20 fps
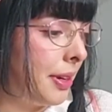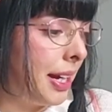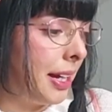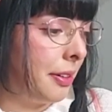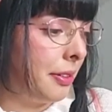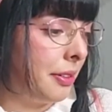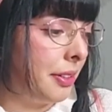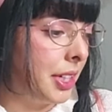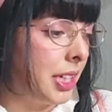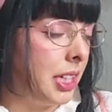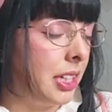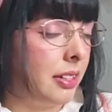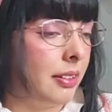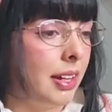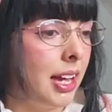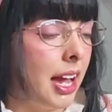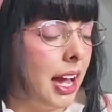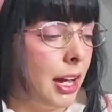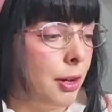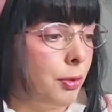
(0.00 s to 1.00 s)
Aoki.
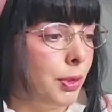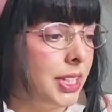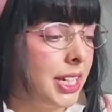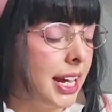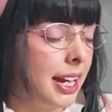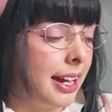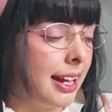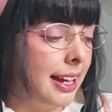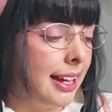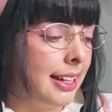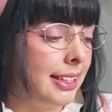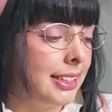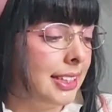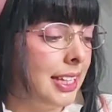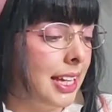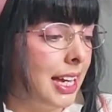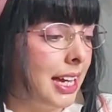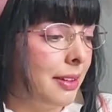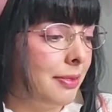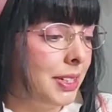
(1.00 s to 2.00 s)
I wish I had.
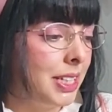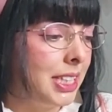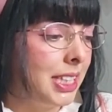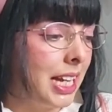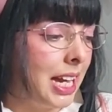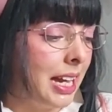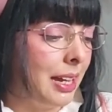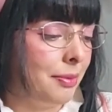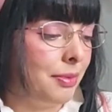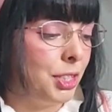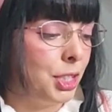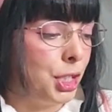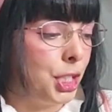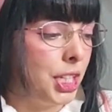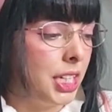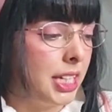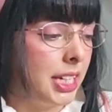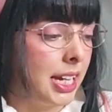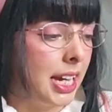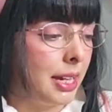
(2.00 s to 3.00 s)
Every time
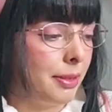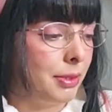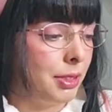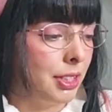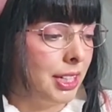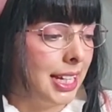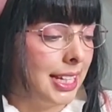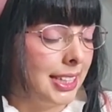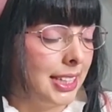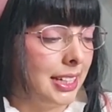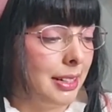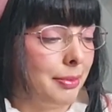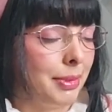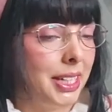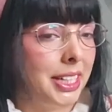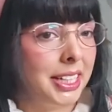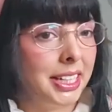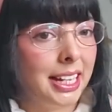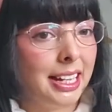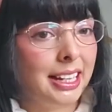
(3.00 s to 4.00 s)
she came to Latin
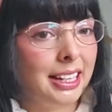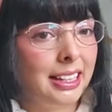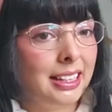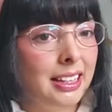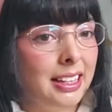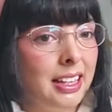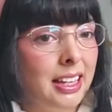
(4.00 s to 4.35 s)
America,